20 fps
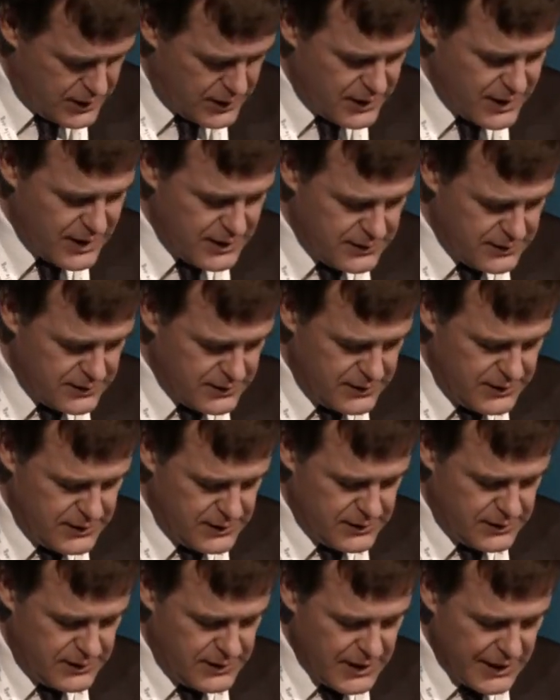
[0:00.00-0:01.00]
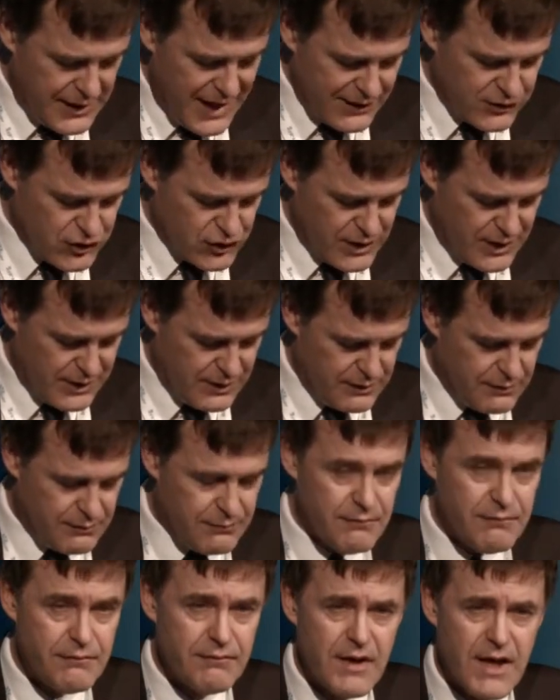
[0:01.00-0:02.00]
and in a nutshell,
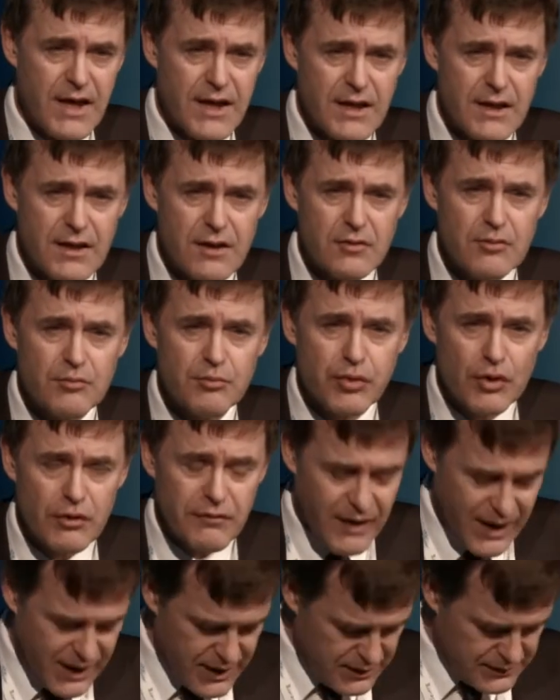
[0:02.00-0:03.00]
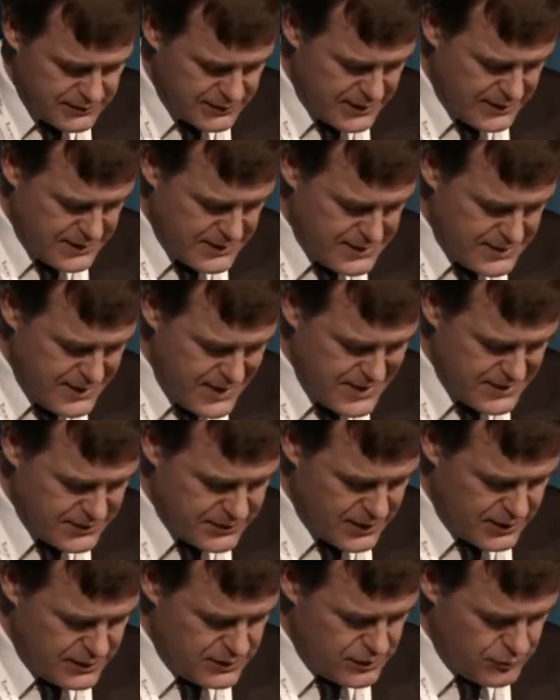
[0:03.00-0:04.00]
they provide
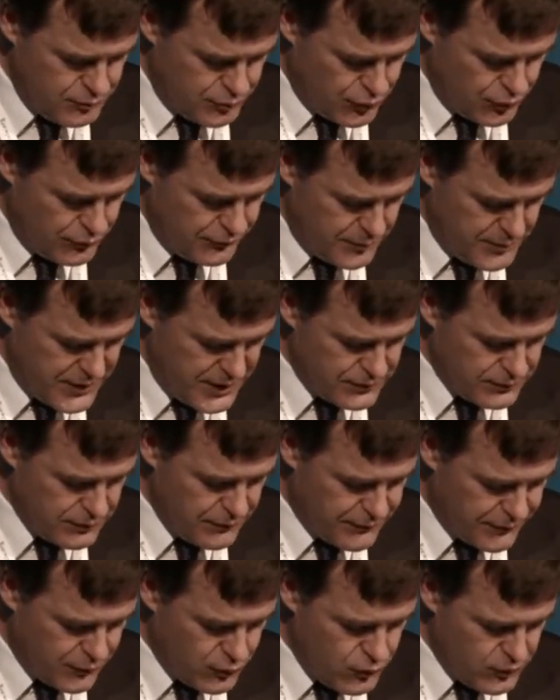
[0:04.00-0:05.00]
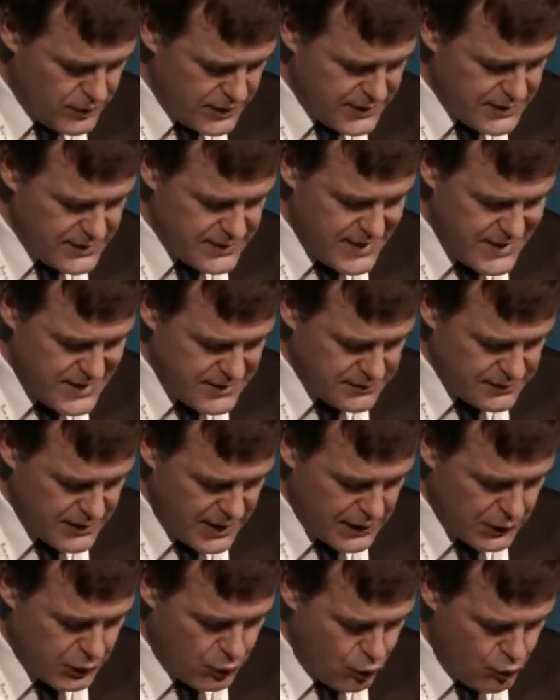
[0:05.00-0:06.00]
data improvement through
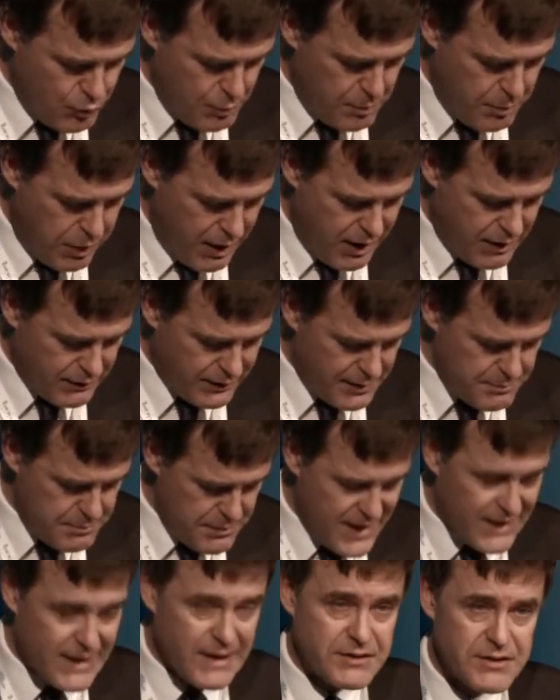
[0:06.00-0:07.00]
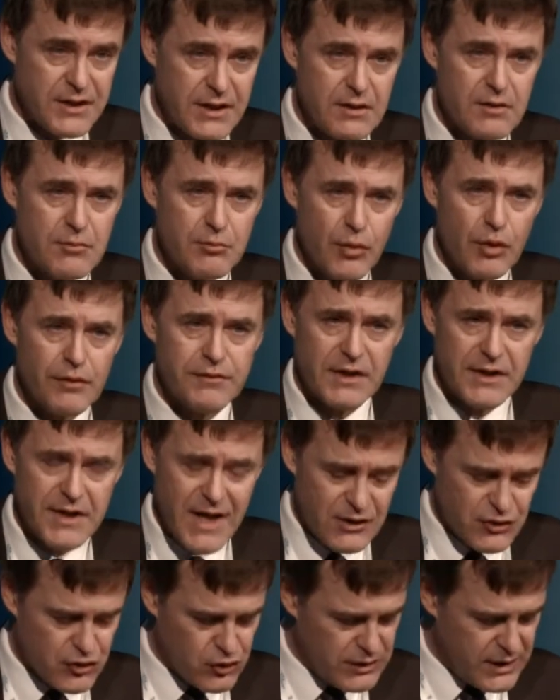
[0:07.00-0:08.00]
data comparability, both at
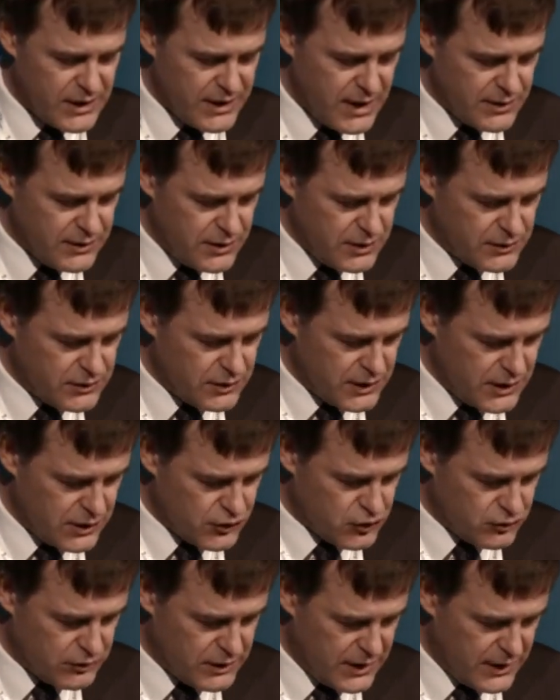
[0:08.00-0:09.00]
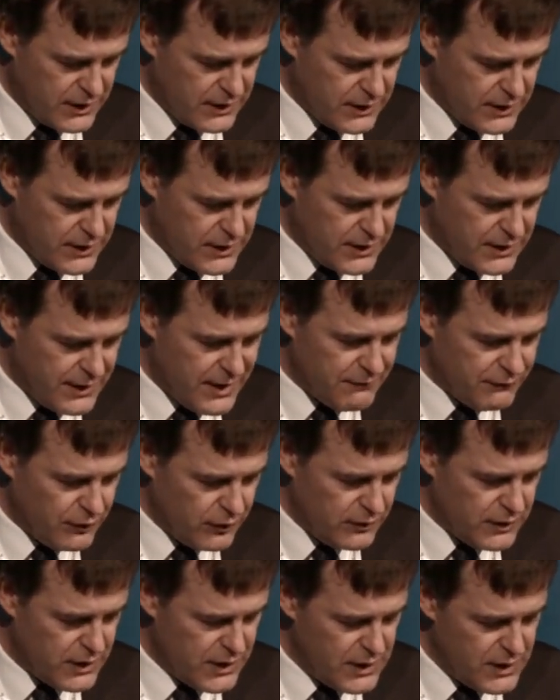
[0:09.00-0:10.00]
national and international
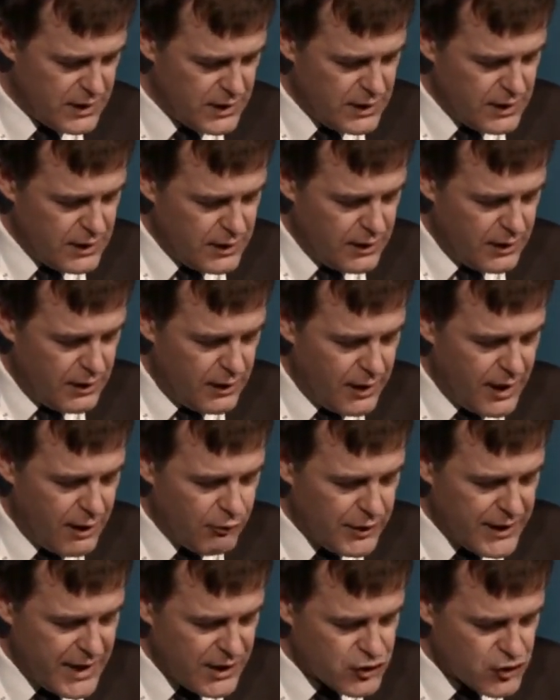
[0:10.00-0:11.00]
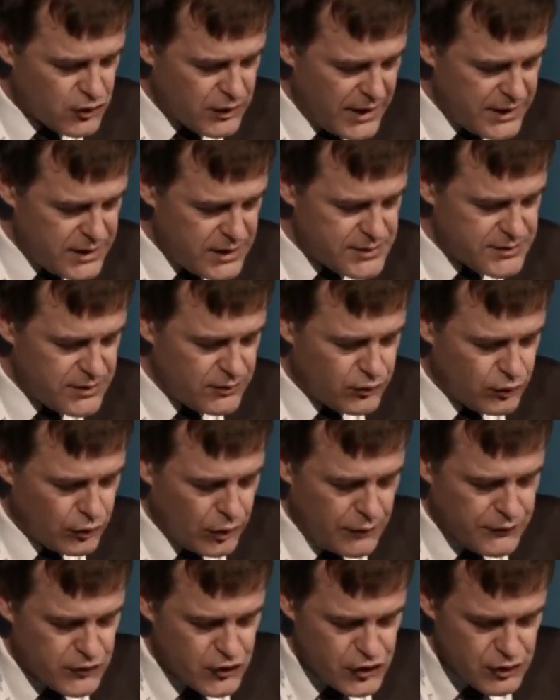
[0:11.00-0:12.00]
level. Our National Institute
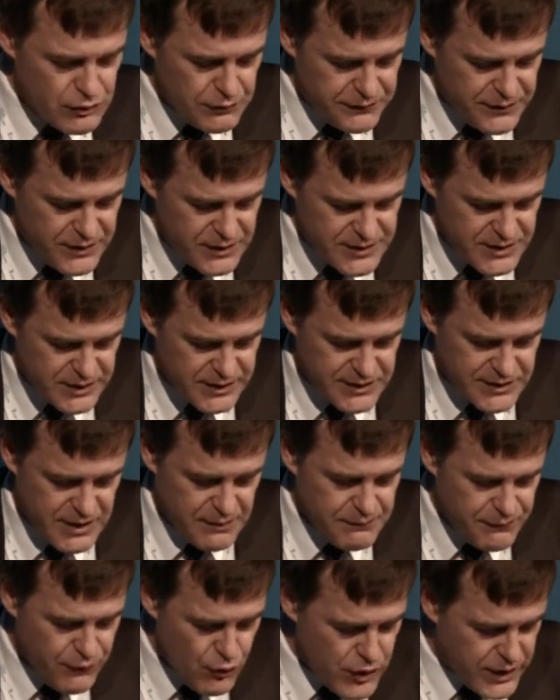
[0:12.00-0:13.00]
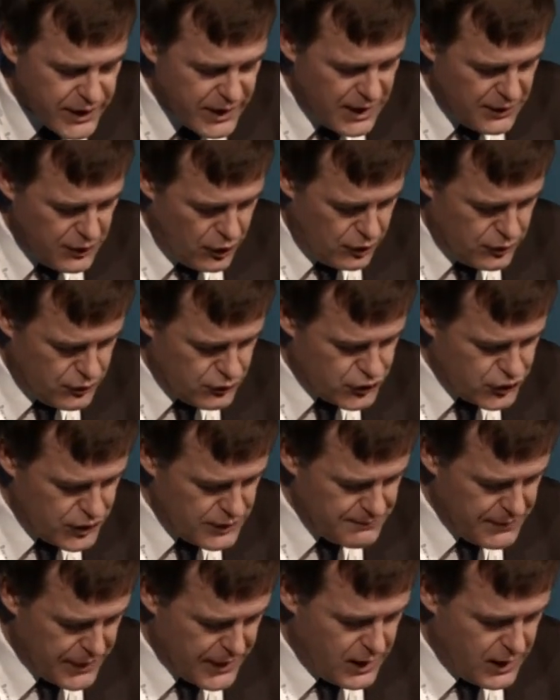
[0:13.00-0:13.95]
of Geophysics and Volcanology